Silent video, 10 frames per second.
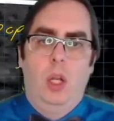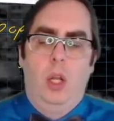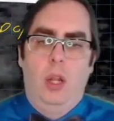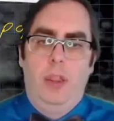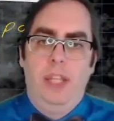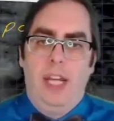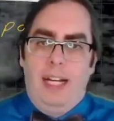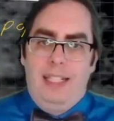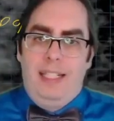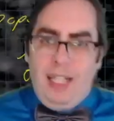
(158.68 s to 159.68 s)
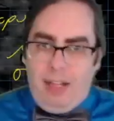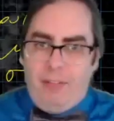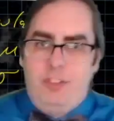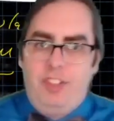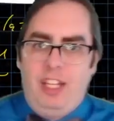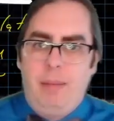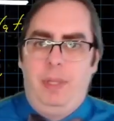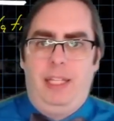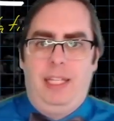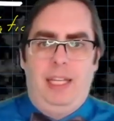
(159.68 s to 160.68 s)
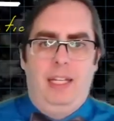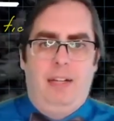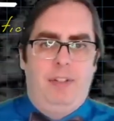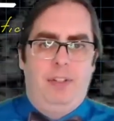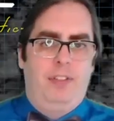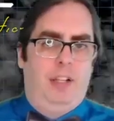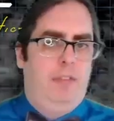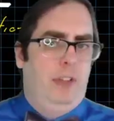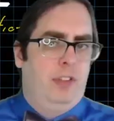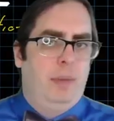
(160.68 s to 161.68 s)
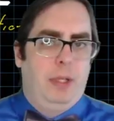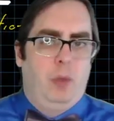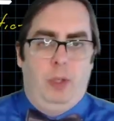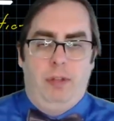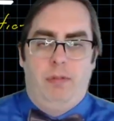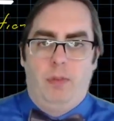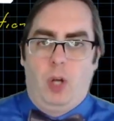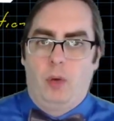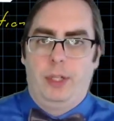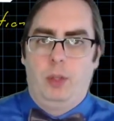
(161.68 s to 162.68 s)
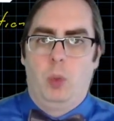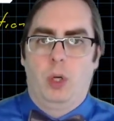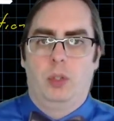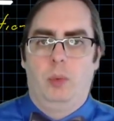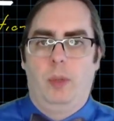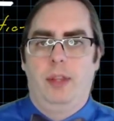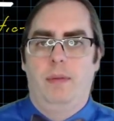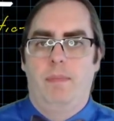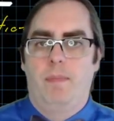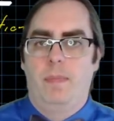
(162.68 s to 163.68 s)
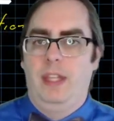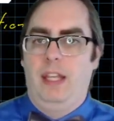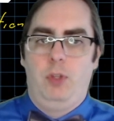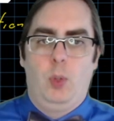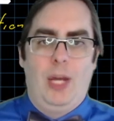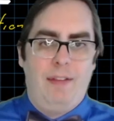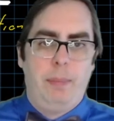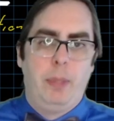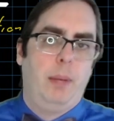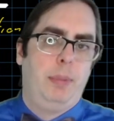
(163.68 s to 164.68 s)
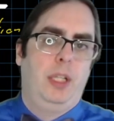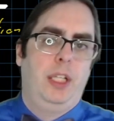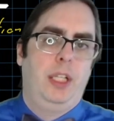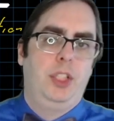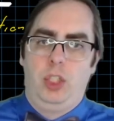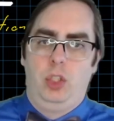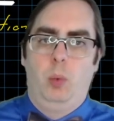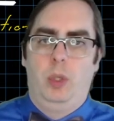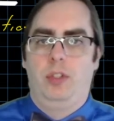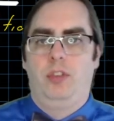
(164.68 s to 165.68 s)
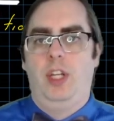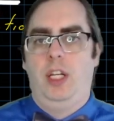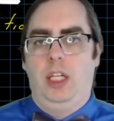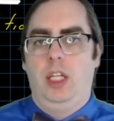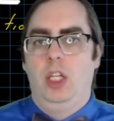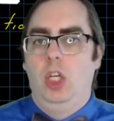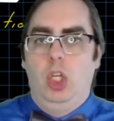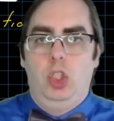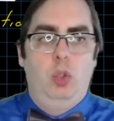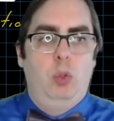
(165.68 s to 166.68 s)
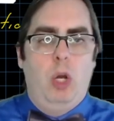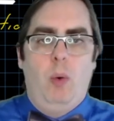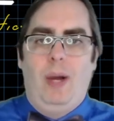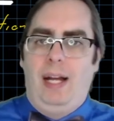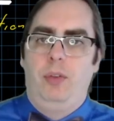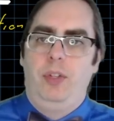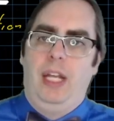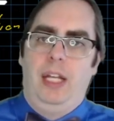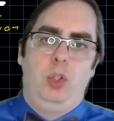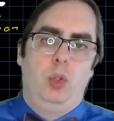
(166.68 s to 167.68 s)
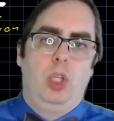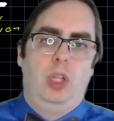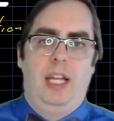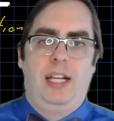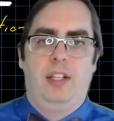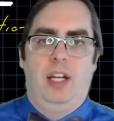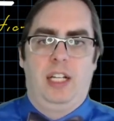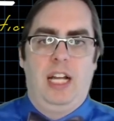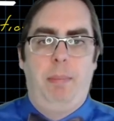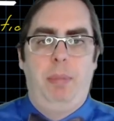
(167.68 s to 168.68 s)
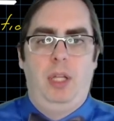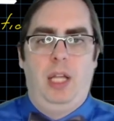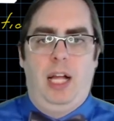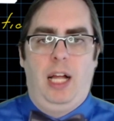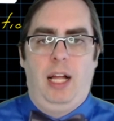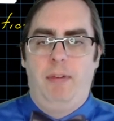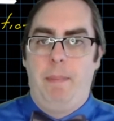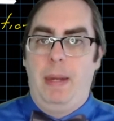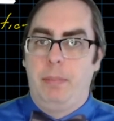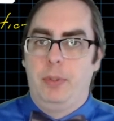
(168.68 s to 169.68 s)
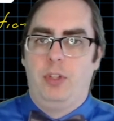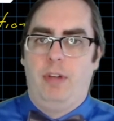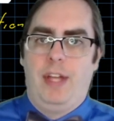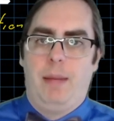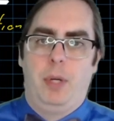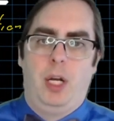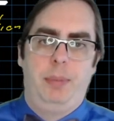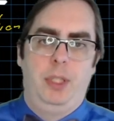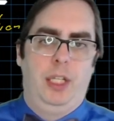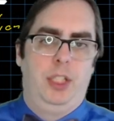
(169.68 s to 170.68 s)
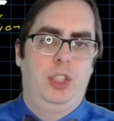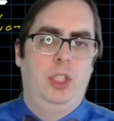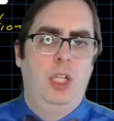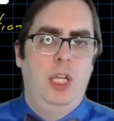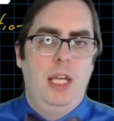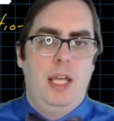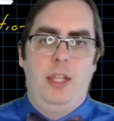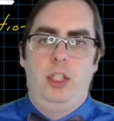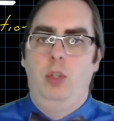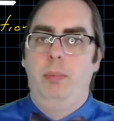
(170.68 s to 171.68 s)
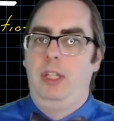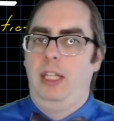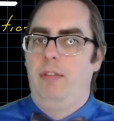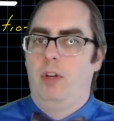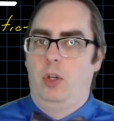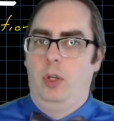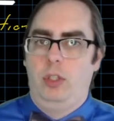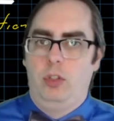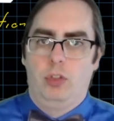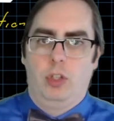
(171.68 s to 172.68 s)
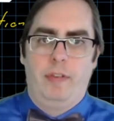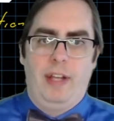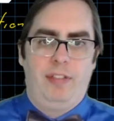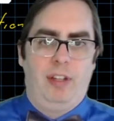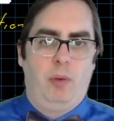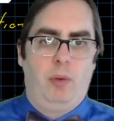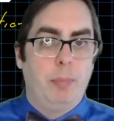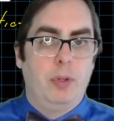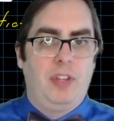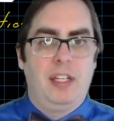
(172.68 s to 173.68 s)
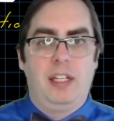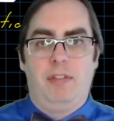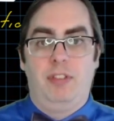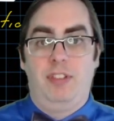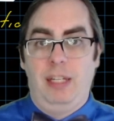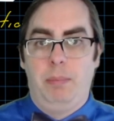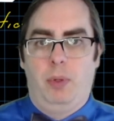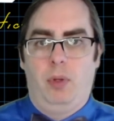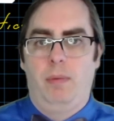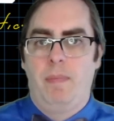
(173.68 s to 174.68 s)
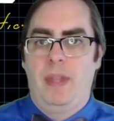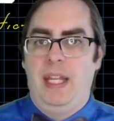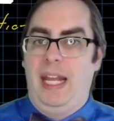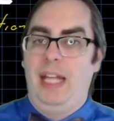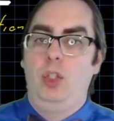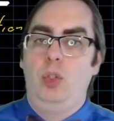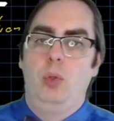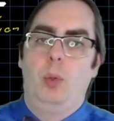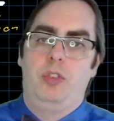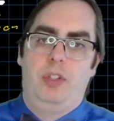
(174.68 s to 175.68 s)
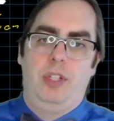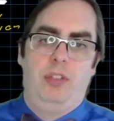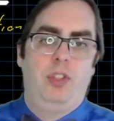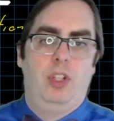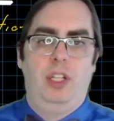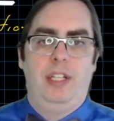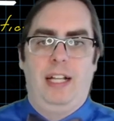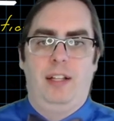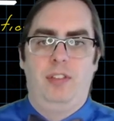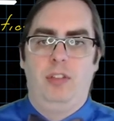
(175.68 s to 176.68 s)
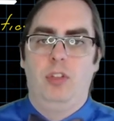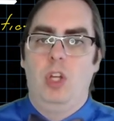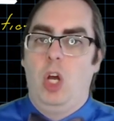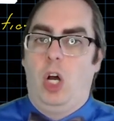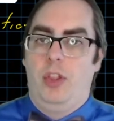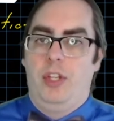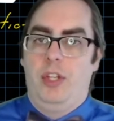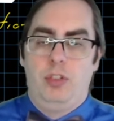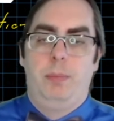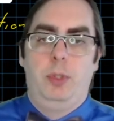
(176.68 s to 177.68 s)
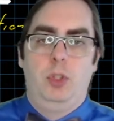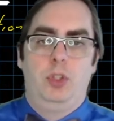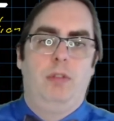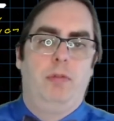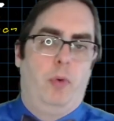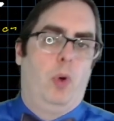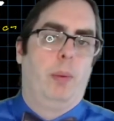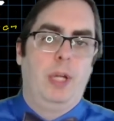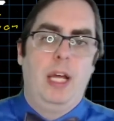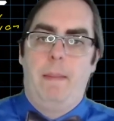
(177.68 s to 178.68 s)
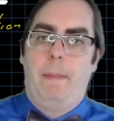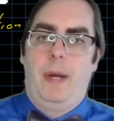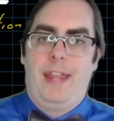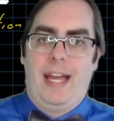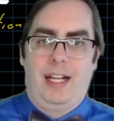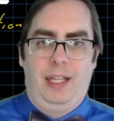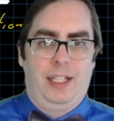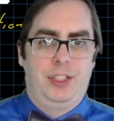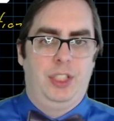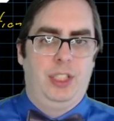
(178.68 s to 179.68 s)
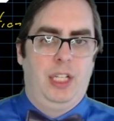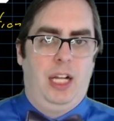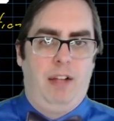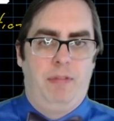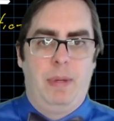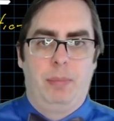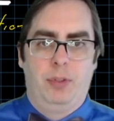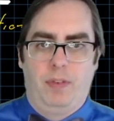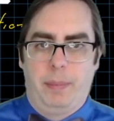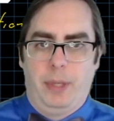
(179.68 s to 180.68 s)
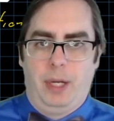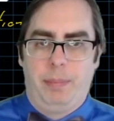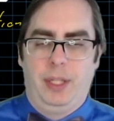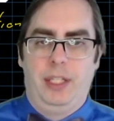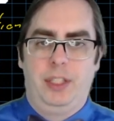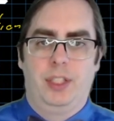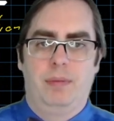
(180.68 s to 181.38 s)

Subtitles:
The idea of sampling in and of itself is something we've already worked with. If you have a population that you want to study, you go out and you collect a couple of members of that population that you believe are going to serve as a representative sample, and you do a statistical analysis on the distribution formed by that collection of members of the population.